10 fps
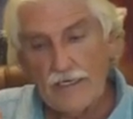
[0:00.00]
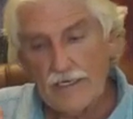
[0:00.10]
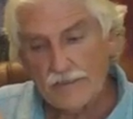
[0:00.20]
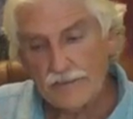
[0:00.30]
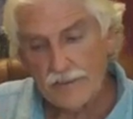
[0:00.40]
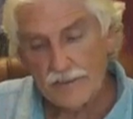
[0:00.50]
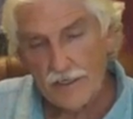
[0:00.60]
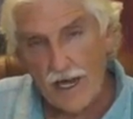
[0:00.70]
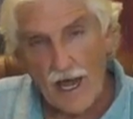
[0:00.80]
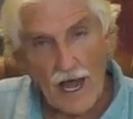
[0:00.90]
Is it
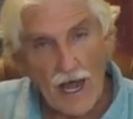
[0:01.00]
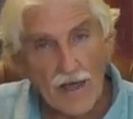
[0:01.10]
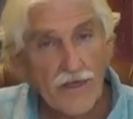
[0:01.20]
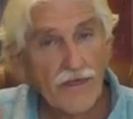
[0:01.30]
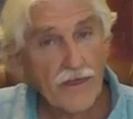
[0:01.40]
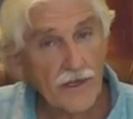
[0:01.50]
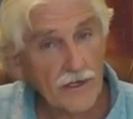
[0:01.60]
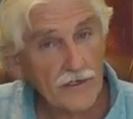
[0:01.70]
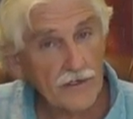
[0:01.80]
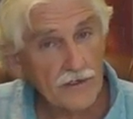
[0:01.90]
I
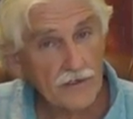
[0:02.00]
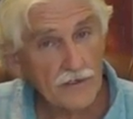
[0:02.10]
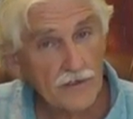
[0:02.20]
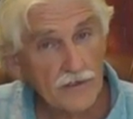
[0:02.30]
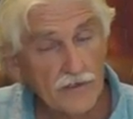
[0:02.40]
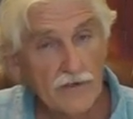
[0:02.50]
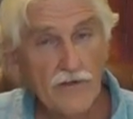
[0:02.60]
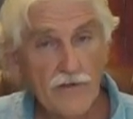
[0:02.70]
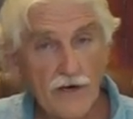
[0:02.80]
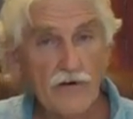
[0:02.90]
think,
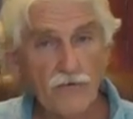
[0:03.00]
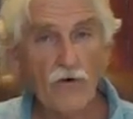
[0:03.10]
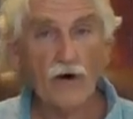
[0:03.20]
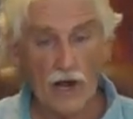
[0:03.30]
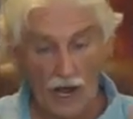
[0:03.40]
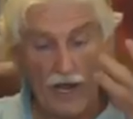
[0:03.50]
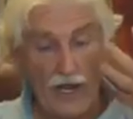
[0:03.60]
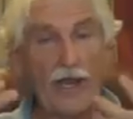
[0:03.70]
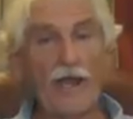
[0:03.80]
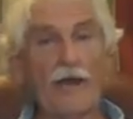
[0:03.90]
therefore I
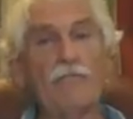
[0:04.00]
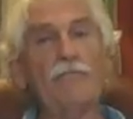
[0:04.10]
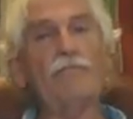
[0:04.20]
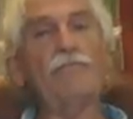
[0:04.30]
am?